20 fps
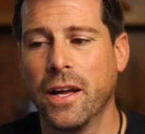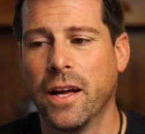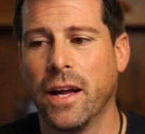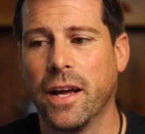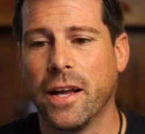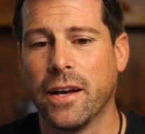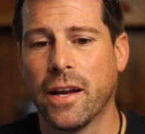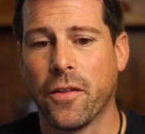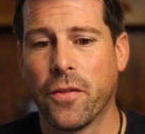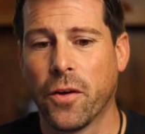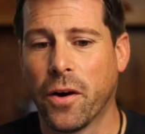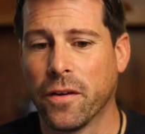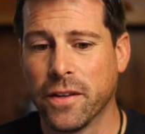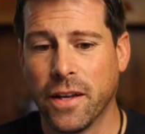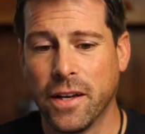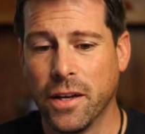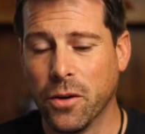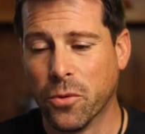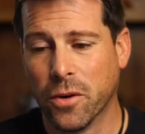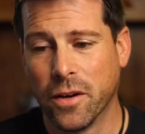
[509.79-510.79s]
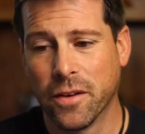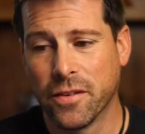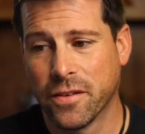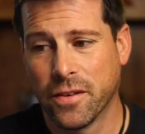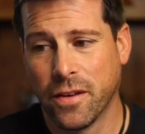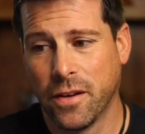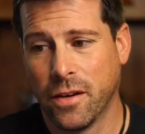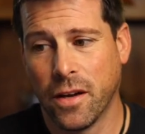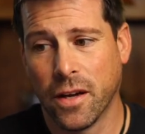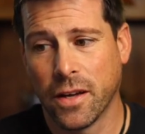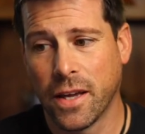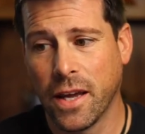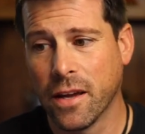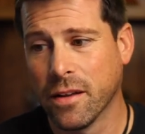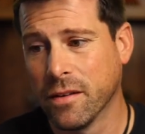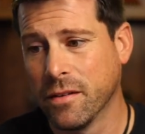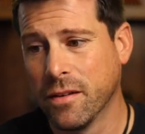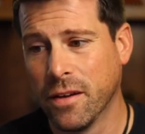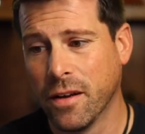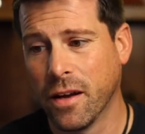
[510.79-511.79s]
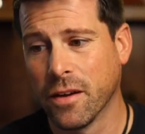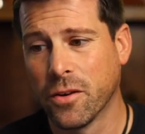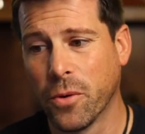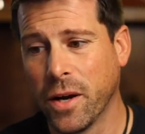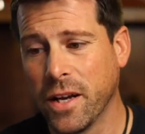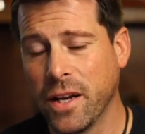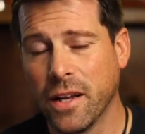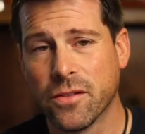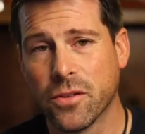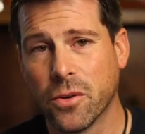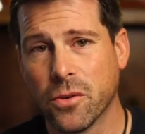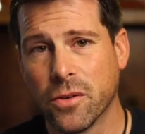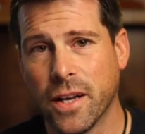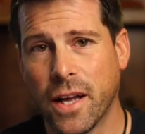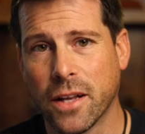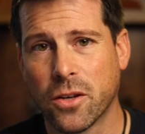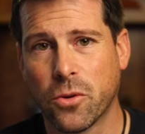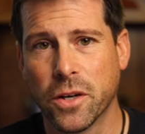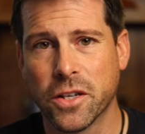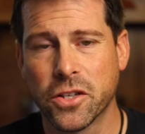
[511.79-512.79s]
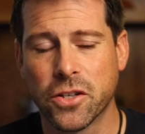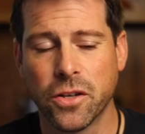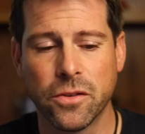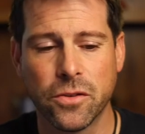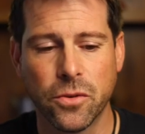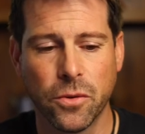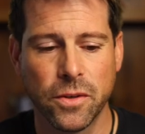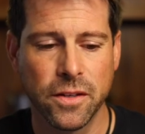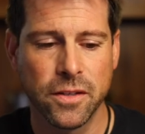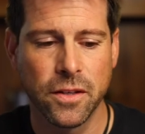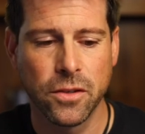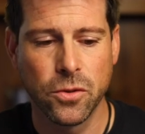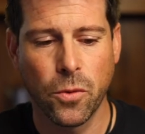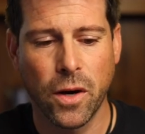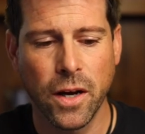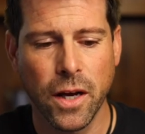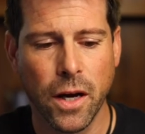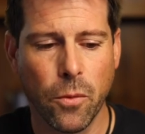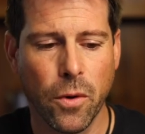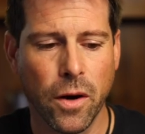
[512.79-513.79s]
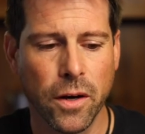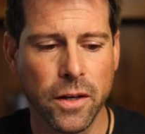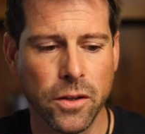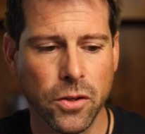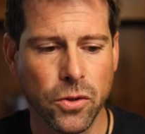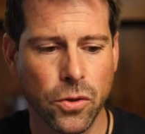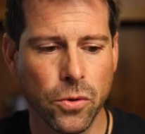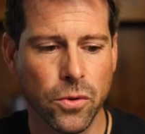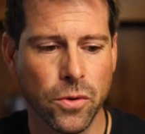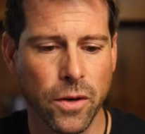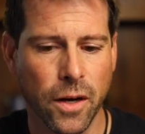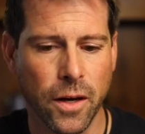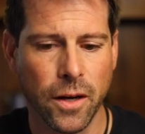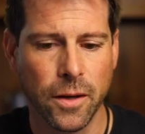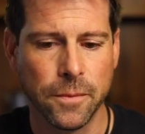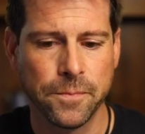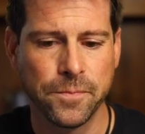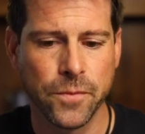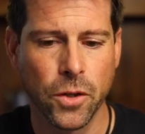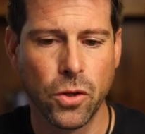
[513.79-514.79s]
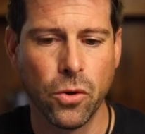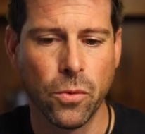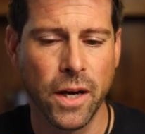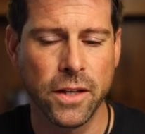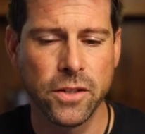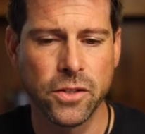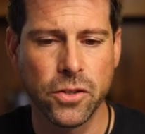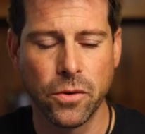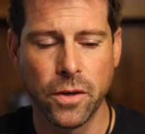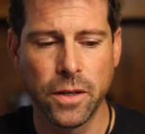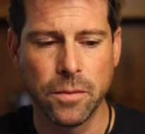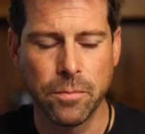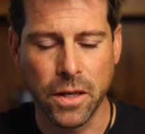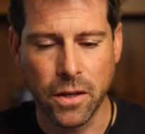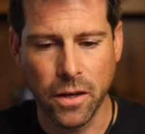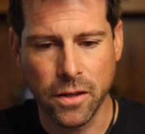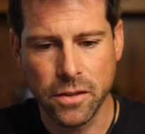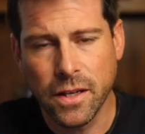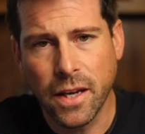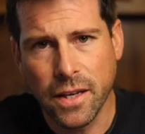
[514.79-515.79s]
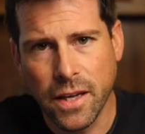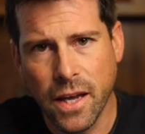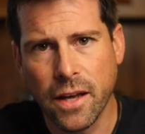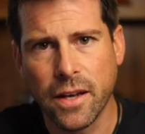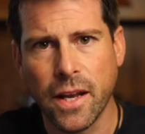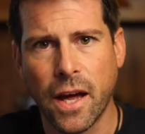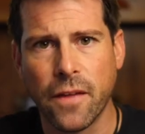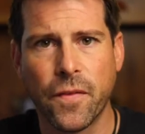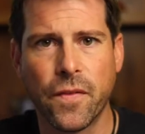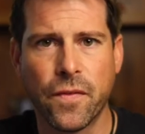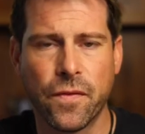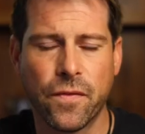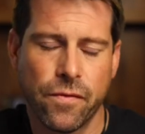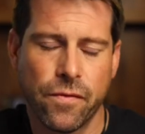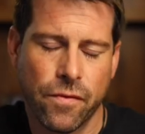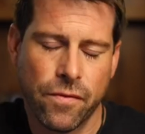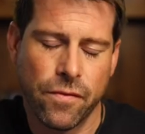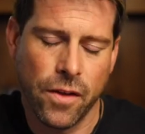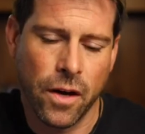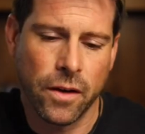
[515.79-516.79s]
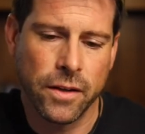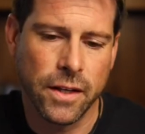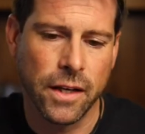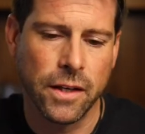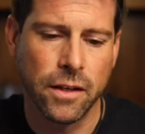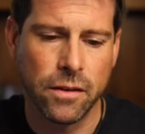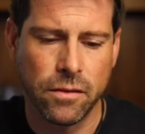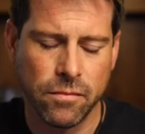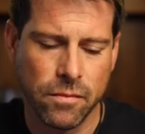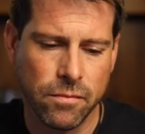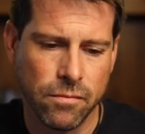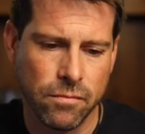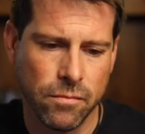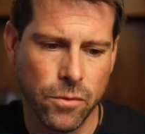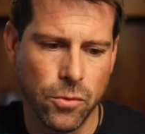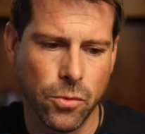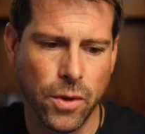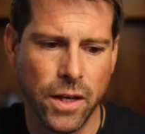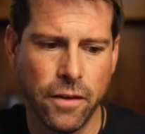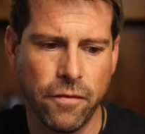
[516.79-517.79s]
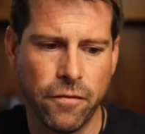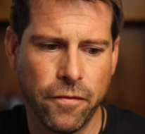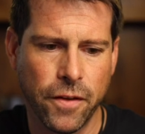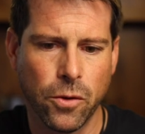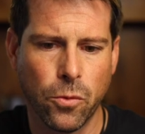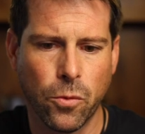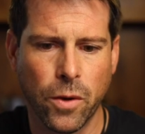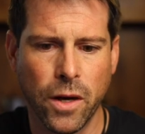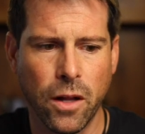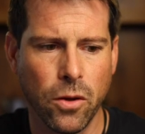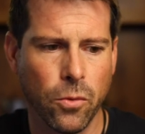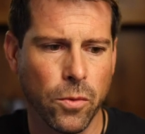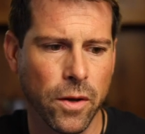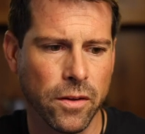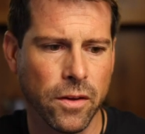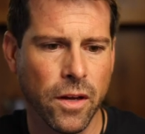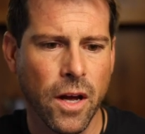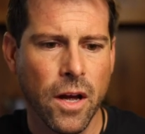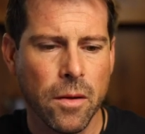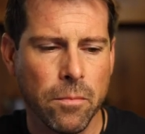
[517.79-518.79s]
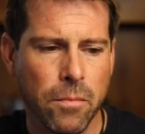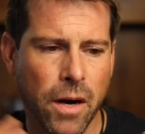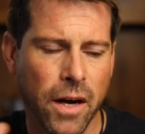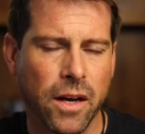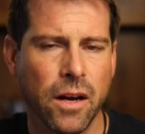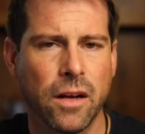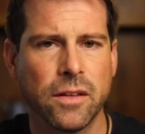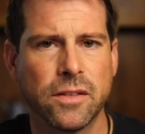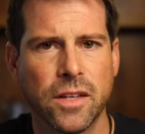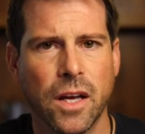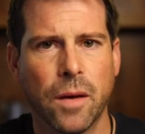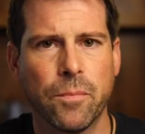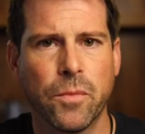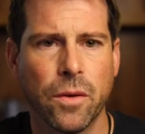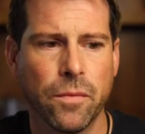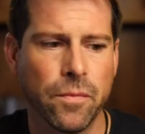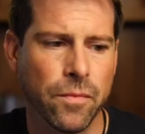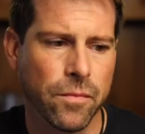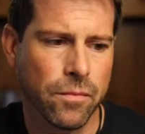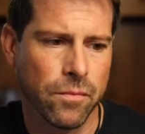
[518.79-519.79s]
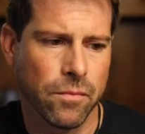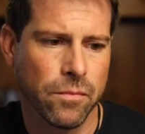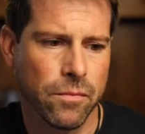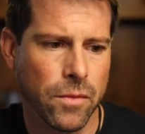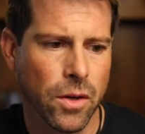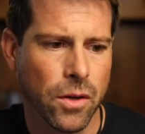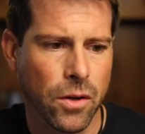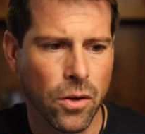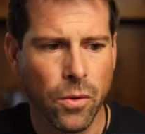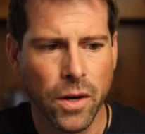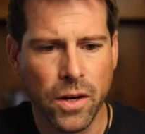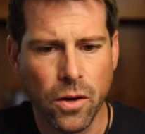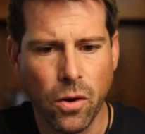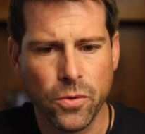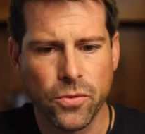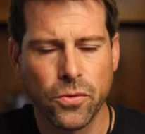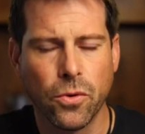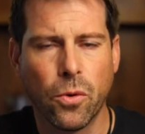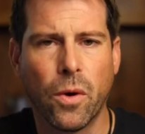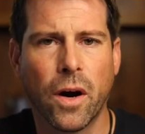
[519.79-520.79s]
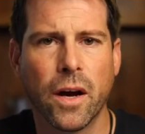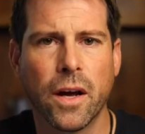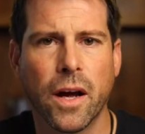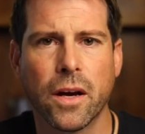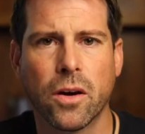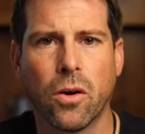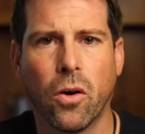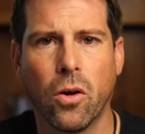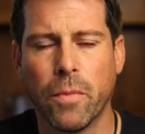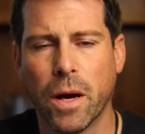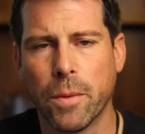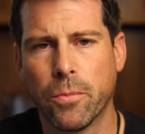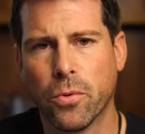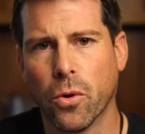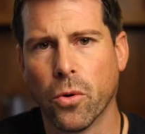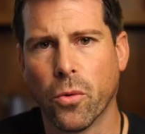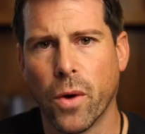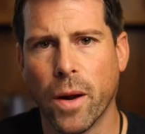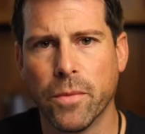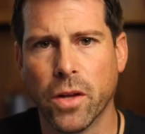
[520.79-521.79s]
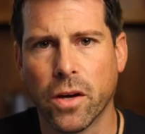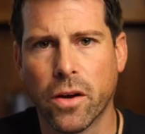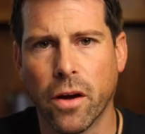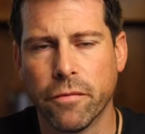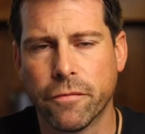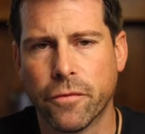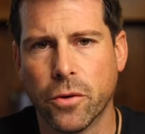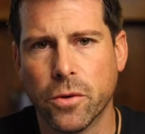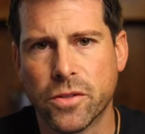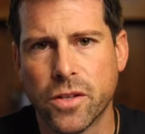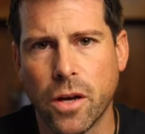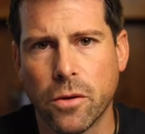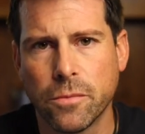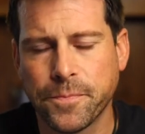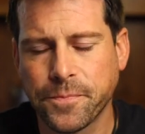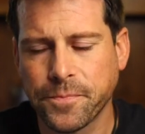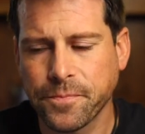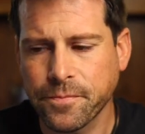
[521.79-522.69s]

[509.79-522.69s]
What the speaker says: And I thought that it was, again, a great answer to that question. So this is why I wanted to answer it, because again, I thought that it really fit well with my concept, and, you know, and also why I call my program the comfort zone.